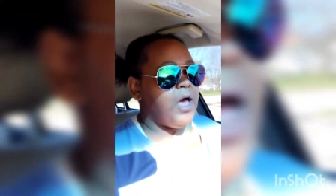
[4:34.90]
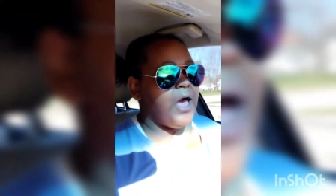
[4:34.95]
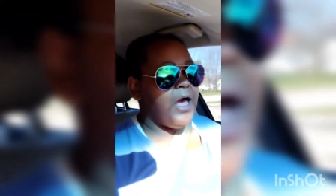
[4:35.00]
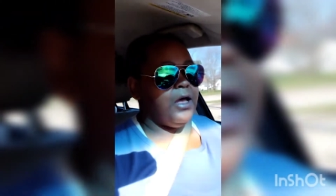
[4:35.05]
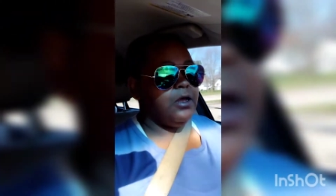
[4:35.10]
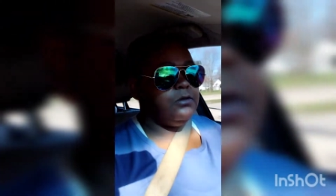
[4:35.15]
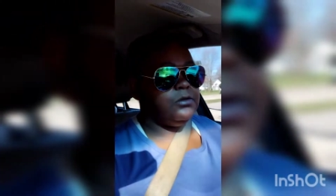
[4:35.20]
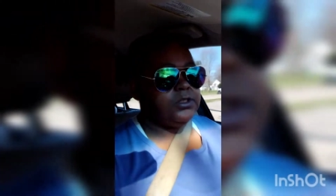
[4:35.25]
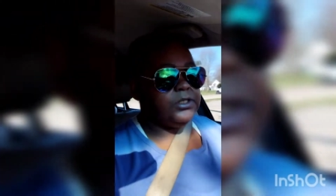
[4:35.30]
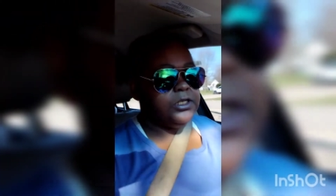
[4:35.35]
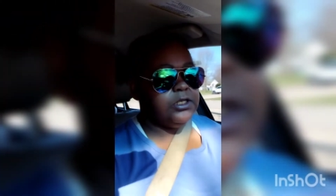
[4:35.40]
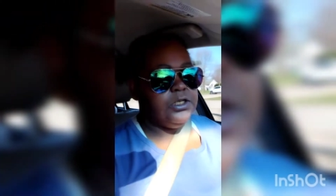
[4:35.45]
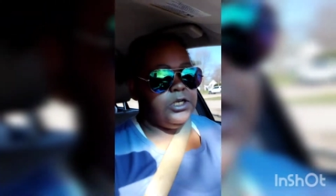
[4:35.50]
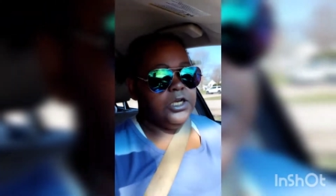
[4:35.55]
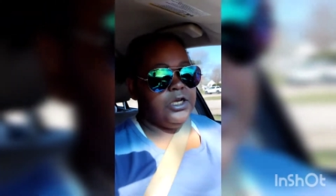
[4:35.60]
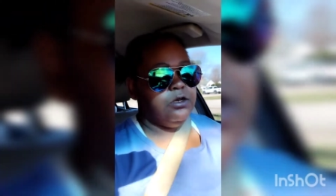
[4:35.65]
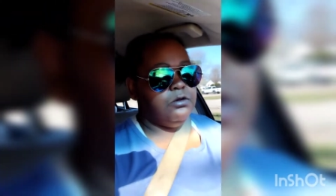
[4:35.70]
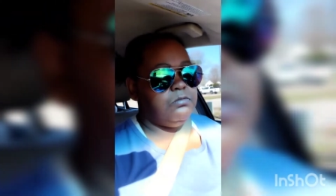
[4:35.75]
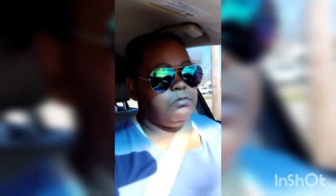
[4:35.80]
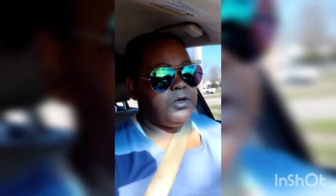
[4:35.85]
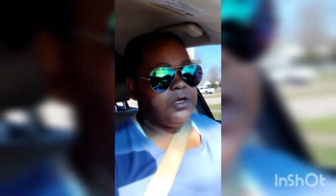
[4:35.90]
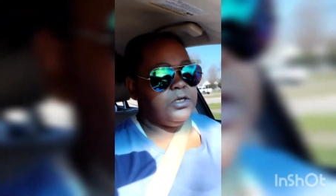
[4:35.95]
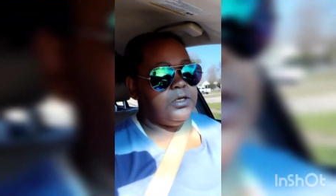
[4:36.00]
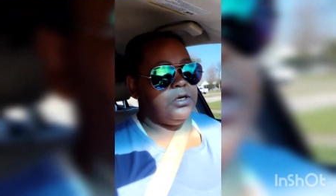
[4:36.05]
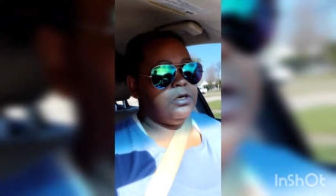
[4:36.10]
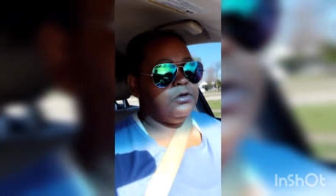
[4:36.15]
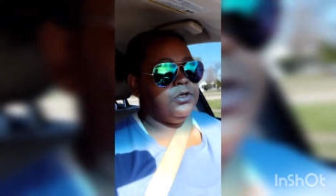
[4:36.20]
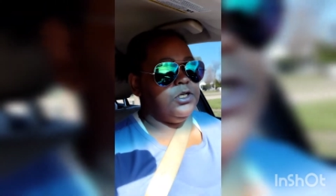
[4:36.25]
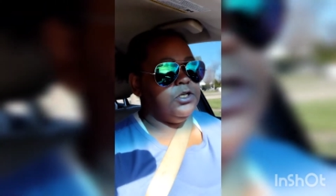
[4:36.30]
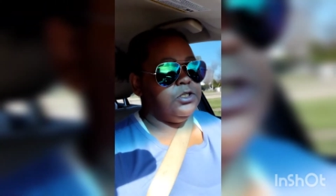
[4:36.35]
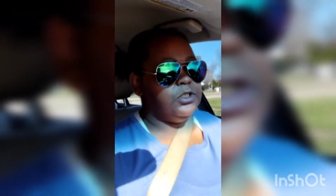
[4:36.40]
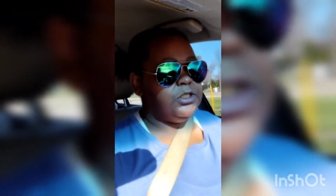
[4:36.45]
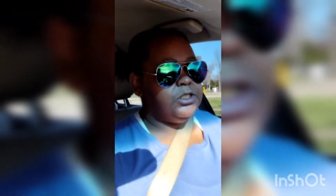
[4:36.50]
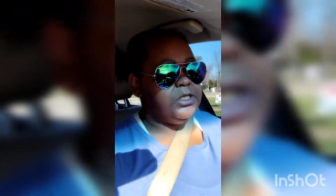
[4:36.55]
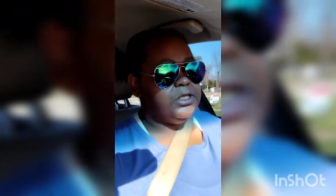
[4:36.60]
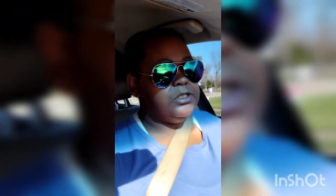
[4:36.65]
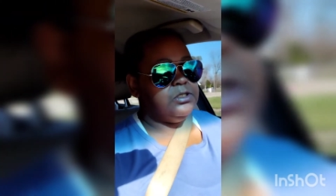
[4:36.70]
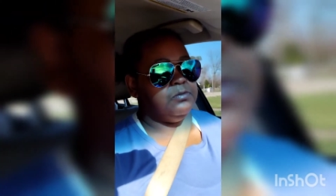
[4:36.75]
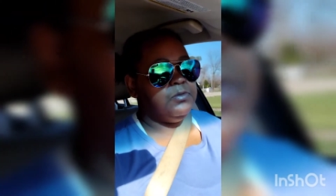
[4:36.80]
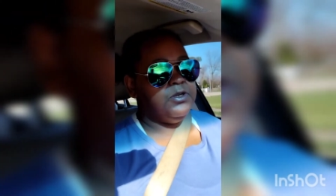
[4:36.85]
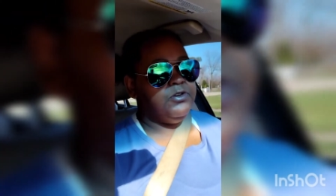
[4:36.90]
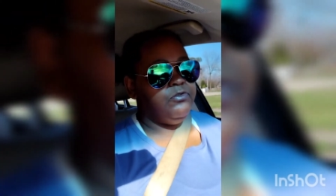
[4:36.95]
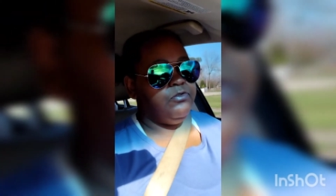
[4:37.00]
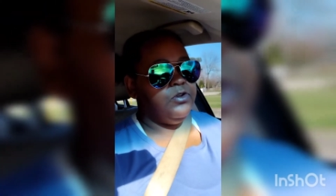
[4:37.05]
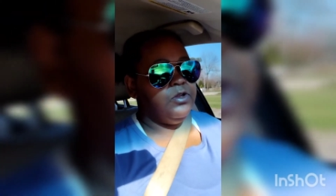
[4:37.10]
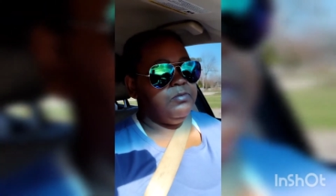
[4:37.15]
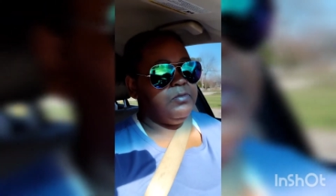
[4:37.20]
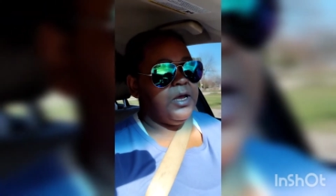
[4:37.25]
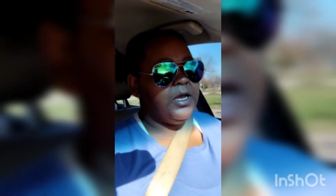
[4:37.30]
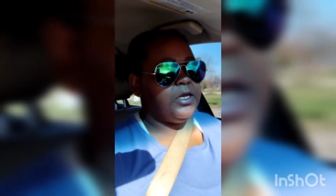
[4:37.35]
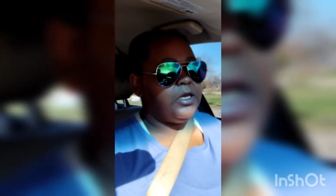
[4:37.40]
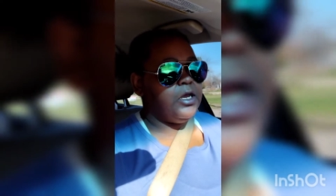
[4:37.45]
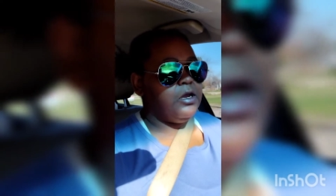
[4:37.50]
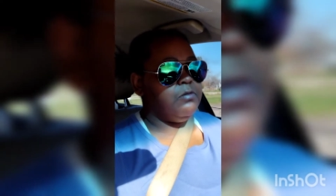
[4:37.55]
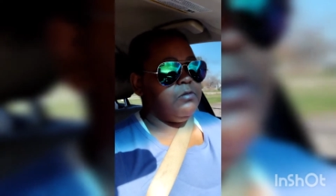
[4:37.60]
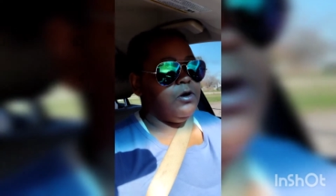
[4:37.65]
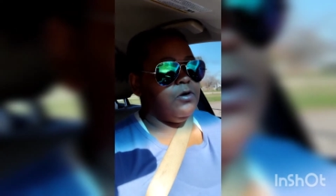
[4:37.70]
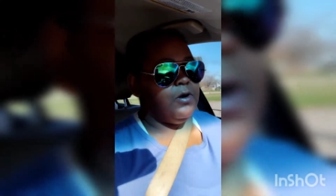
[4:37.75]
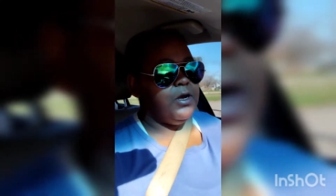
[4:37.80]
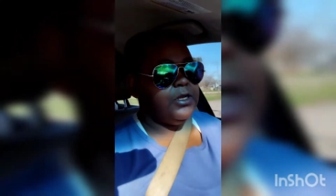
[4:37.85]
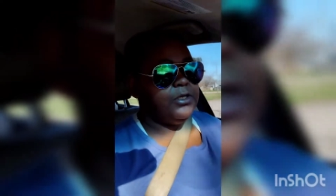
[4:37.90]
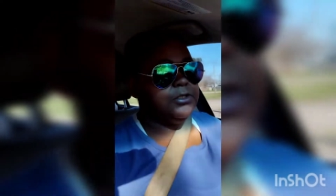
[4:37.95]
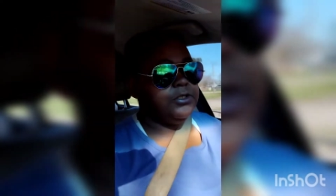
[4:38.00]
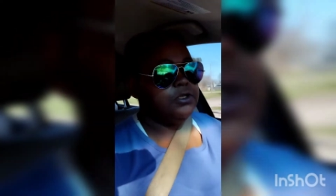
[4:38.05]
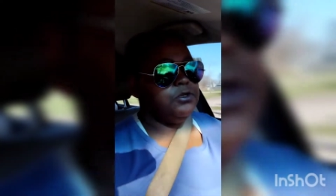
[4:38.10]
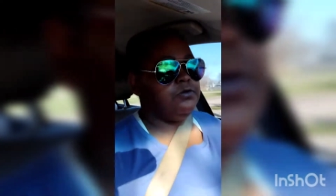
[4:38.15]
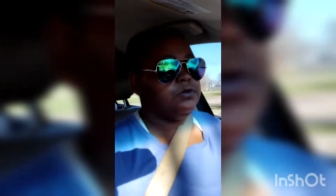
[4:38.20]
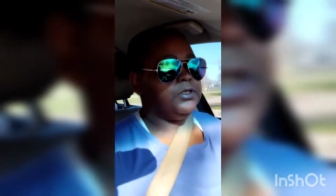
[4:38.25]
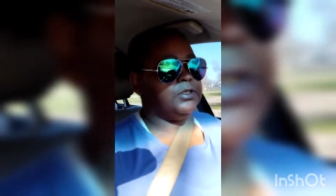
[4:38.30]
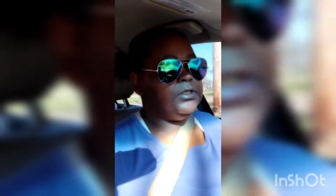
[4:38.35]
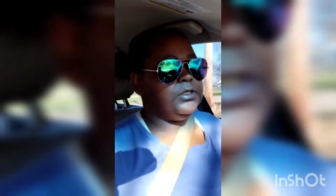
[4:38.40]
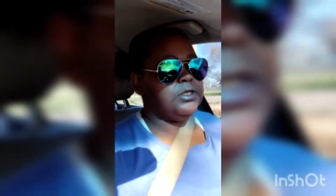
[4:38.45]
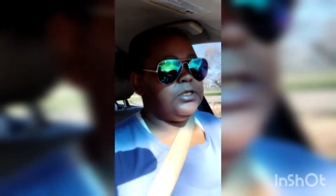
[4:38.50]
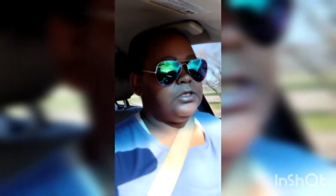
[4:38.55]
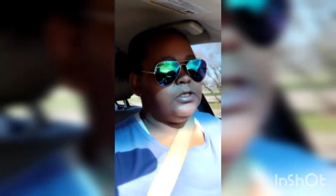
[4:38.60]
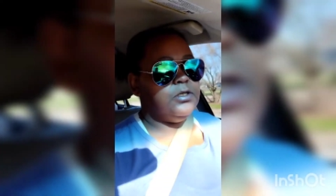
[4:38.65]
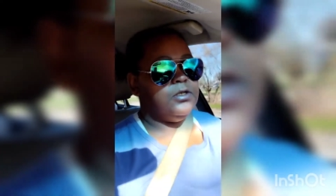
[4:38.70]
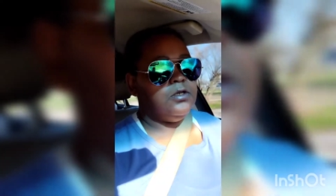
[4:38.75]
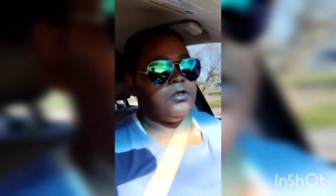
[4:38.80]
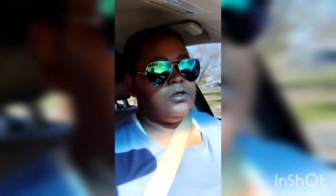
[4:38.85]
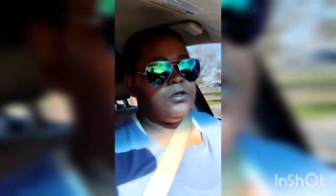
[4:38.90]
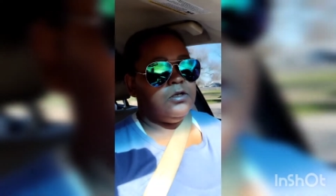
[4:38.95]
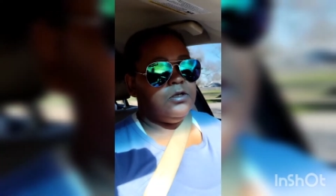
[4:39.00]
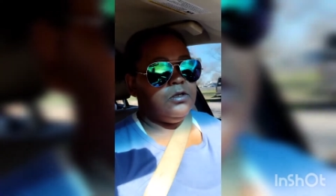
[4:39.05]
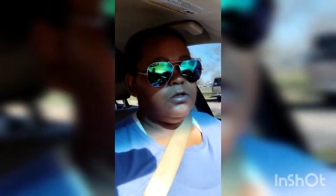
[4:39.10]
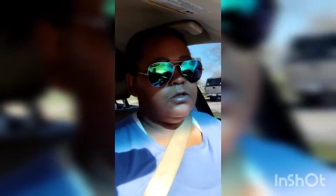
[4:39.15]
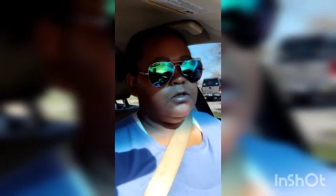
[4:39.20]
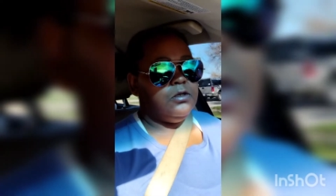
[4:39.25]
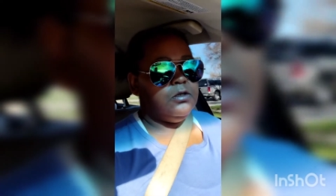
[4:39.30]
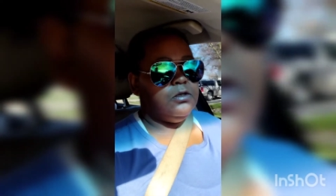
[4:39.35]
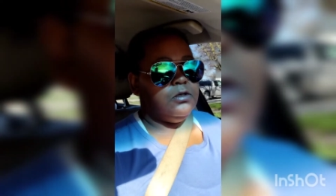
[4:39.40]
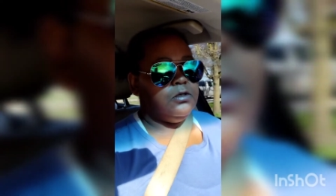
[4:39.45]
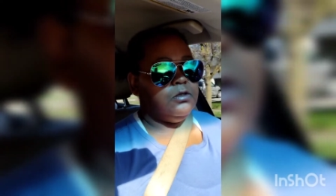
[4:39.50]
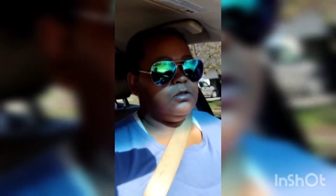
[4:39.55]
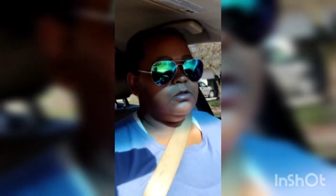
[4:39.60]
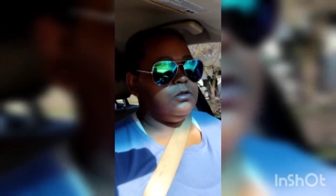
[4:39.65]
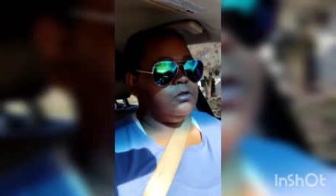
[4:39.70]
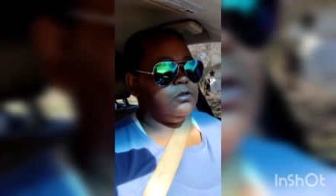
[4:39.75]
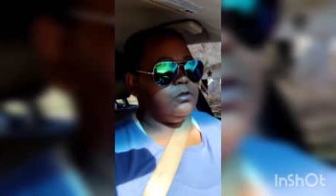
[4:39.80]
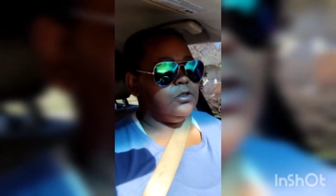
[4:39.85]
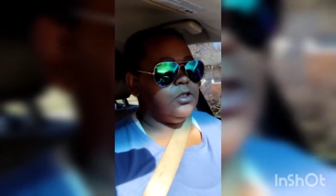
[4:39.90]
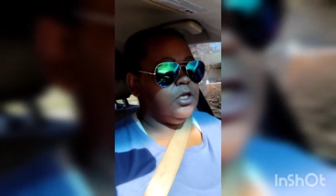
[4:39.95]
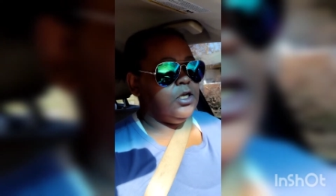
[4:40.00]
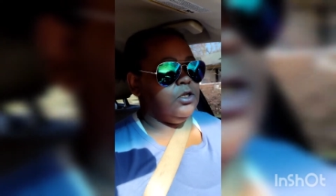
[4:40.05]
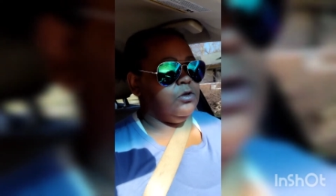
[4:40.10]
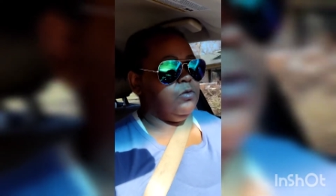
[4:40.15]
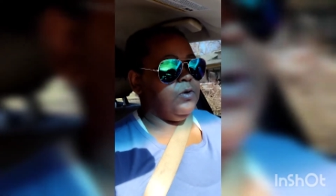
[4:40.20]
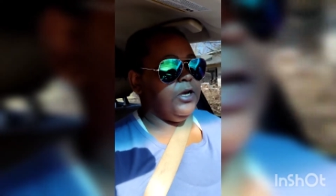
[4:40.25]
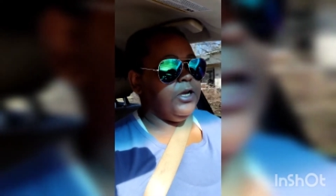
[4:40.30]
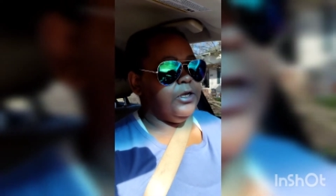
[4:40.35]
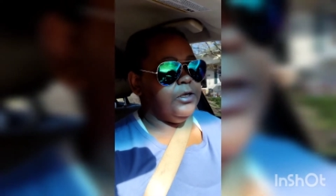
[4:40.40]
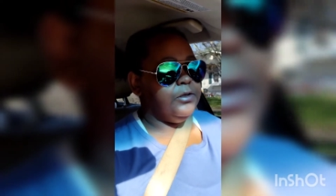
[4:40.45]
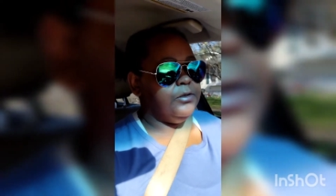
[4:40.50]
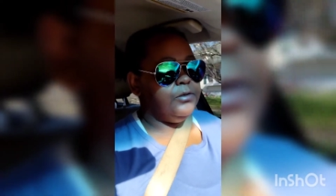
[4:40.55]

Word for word: I don't see an button on here that tells me to flip my camera around so you can see the other way.